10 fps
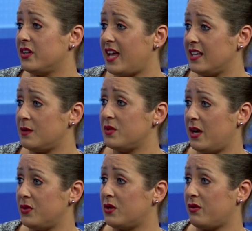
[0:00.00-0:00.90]
getting them
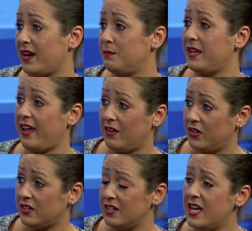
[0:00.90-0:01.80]
without the correct
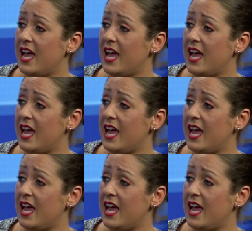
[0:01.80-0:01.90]
behavior